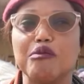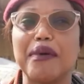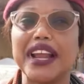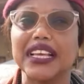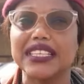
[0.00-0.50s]

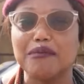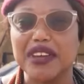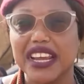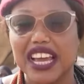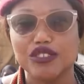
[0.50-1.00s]
Americans
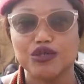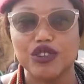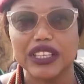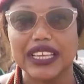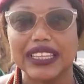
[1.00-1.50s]
on our
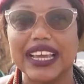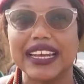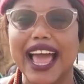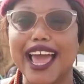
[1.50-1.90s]
territory.